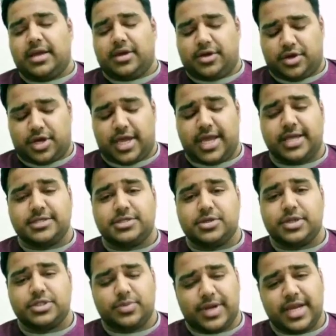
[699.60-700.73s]
Okay, so
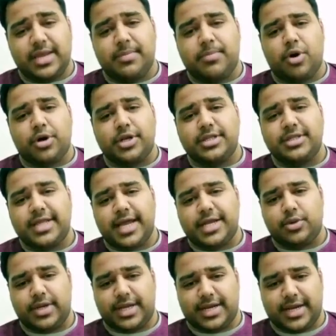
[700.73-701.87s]
it's very important that
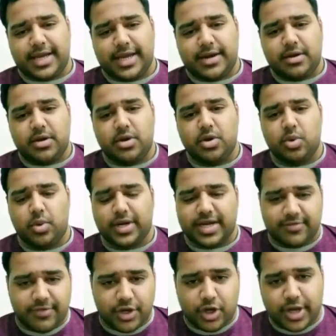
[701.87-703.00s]
you declare
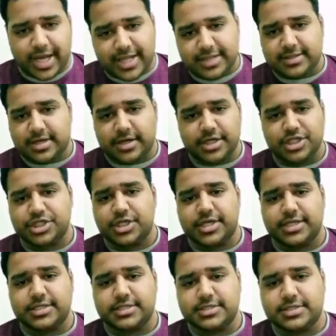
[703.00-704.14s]
whatever your health condition
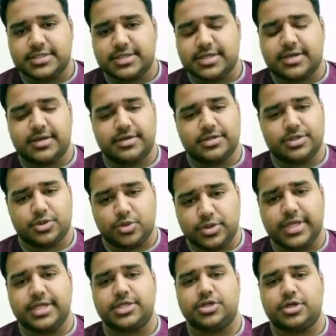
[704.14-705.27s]
is to
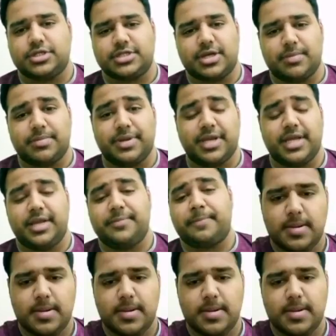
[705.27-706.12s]
the insurance company.